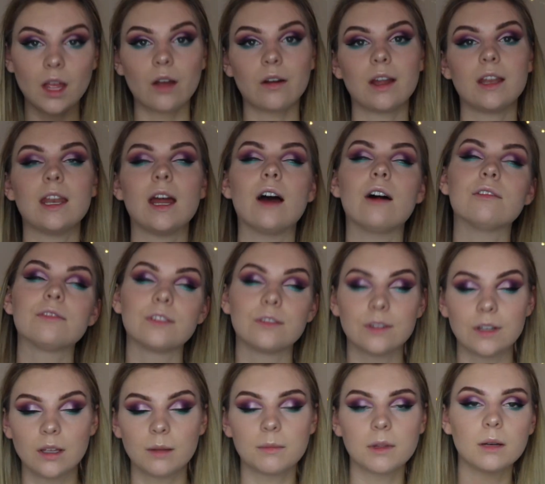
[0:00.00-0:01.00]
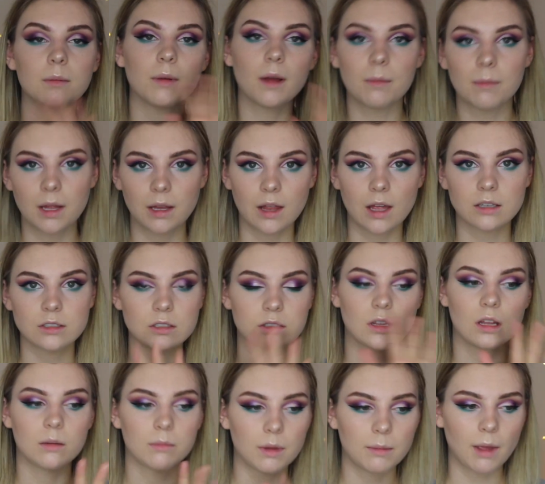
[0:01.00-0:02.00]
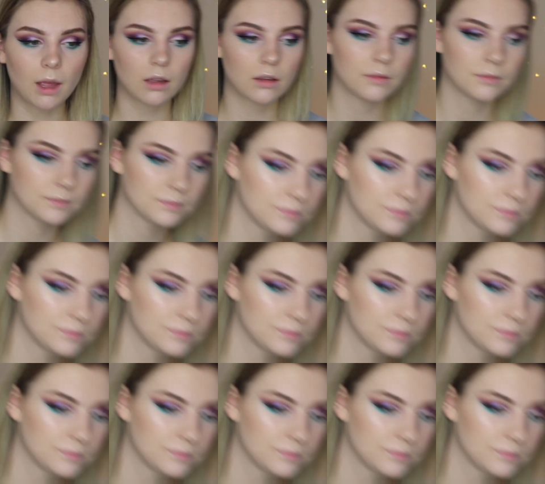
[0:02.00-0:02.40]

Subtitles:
Okay, now for real, I'm going to pop my lashes on and be back.